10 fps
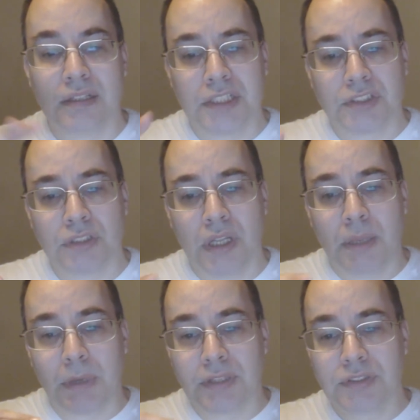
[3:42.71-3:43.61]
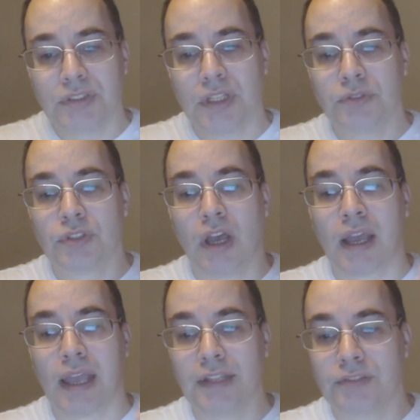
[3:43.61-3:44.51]
In addition, because the cells
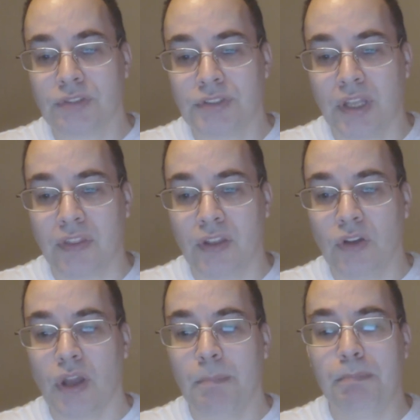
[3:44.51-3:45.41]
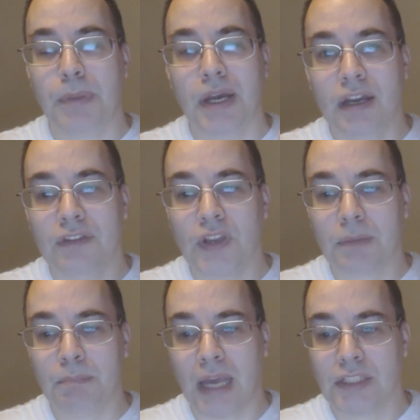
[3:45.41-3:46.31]
are cancerous, they're not a
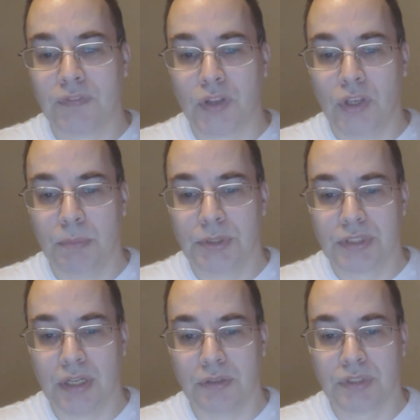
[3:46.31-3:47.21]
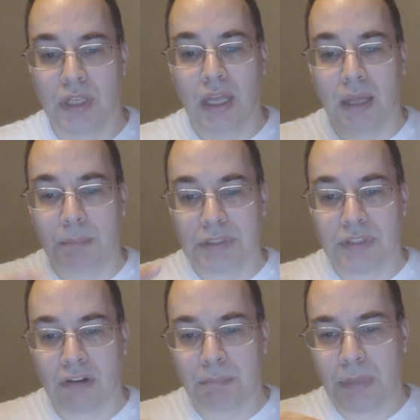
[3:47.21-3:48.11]
perfect match for human cells, and
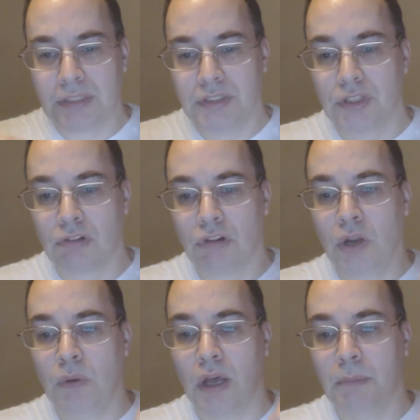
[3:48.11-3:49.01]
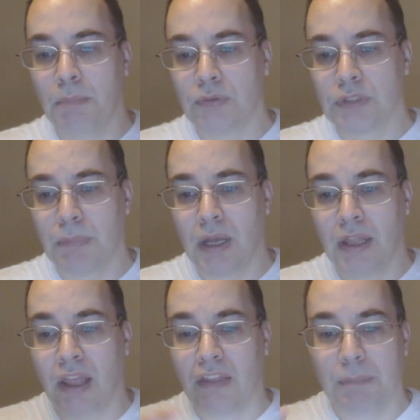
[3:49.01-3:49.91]
because of their ability to grow and
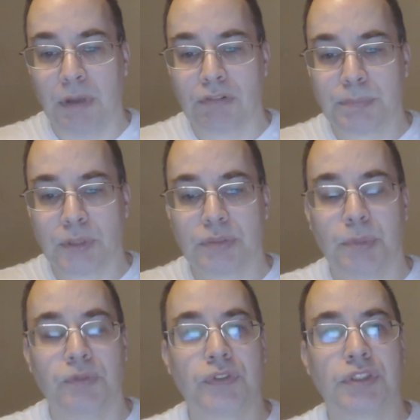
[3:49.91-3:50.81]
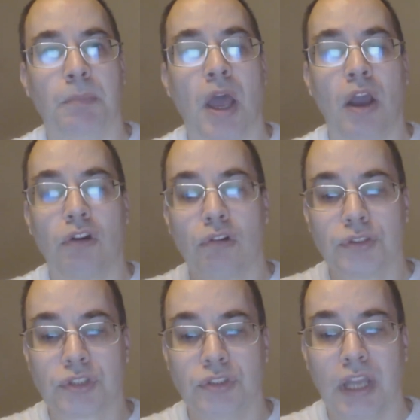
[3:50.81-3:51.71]
multiply, they've been responsible for some
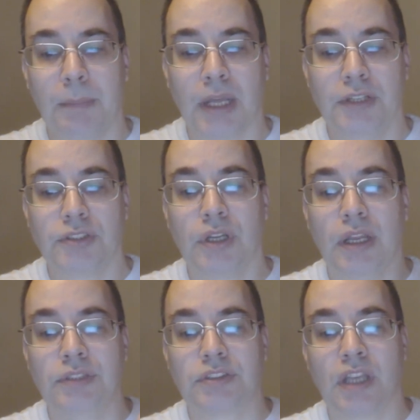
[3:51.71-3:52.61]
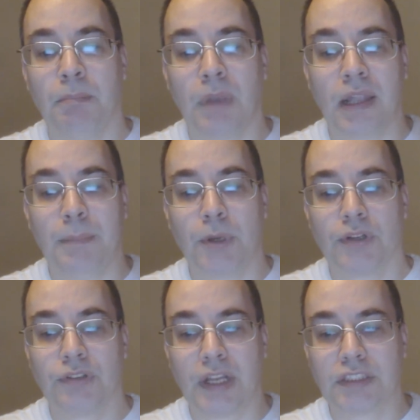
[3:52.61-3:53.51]
cross-contamination in some
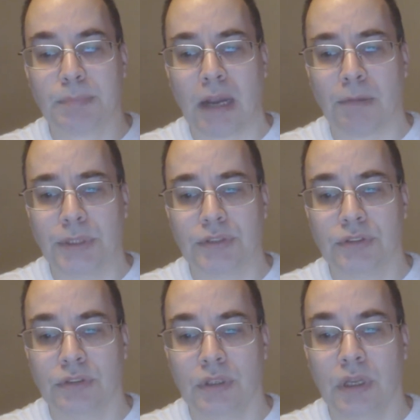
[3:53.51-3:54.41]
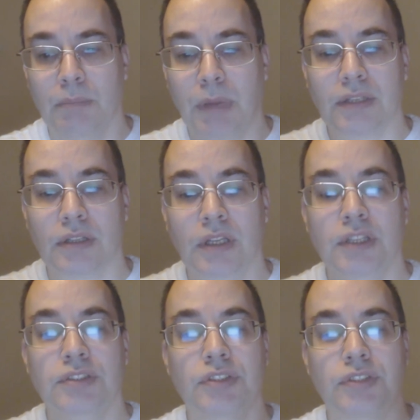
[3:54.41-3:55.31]
laboratory experiments. But
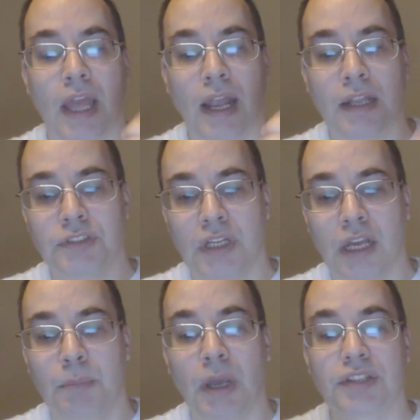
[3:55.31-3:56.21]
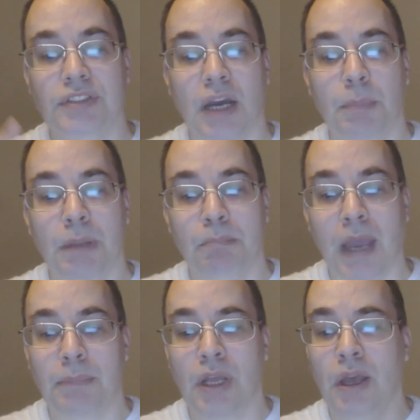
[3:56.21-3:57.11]
since the HeLa genome has now been
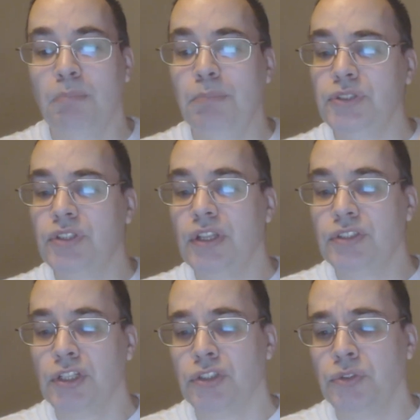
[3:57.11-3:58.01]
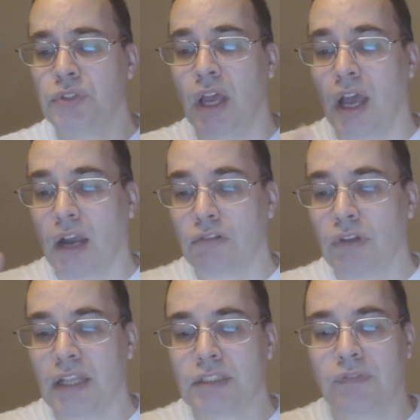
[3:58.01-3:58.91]
mapped, most of these issues are
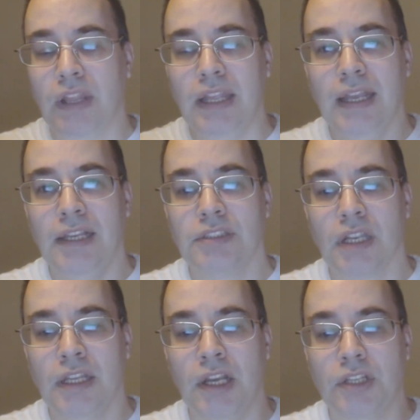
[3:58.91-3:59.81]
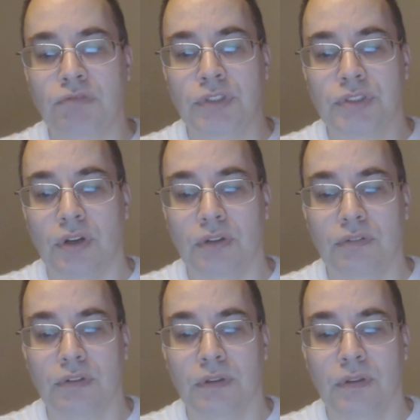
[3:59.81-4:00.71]
relatively easily
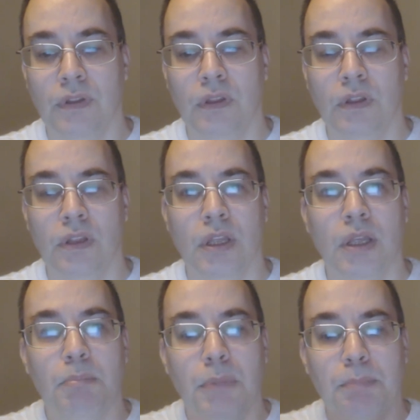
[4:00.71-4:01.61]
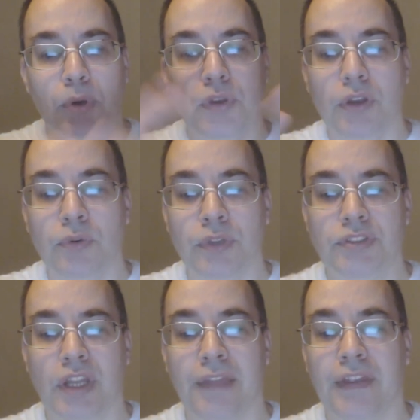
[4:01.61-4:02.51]
resolved. But putting all
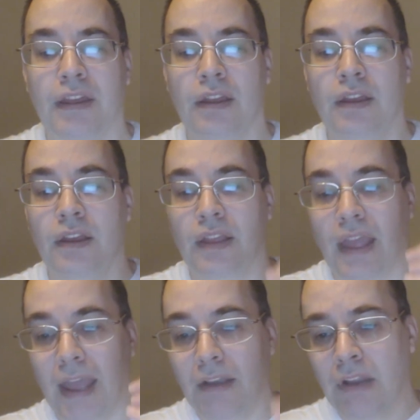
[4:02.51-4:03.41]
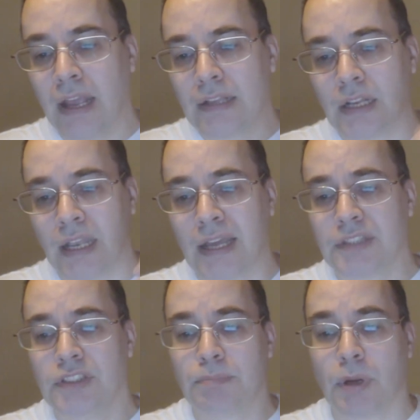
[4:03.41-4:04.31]
this together, Henrietta
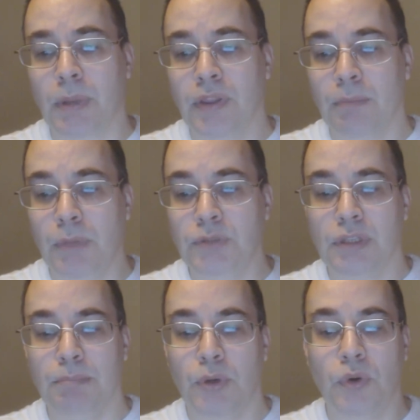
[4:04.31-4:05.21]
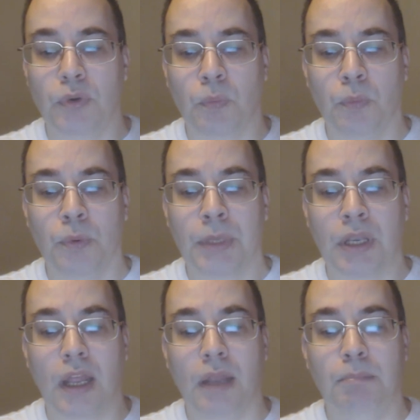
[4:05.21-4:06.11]
Lacks is probably the most important
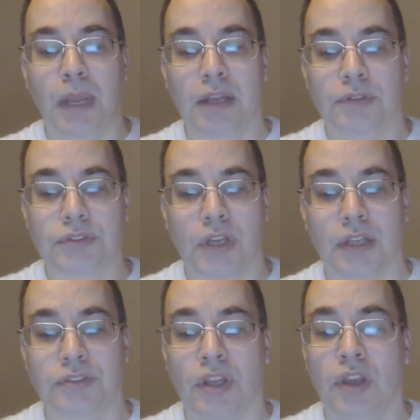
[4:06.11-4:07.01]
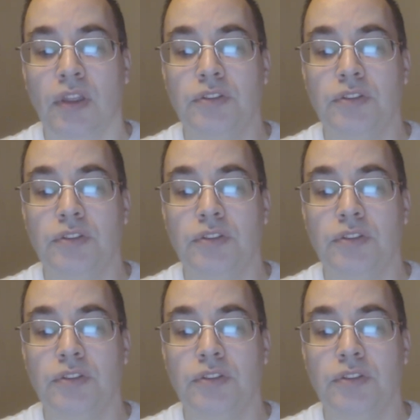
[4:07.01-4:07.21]
woman in medical science.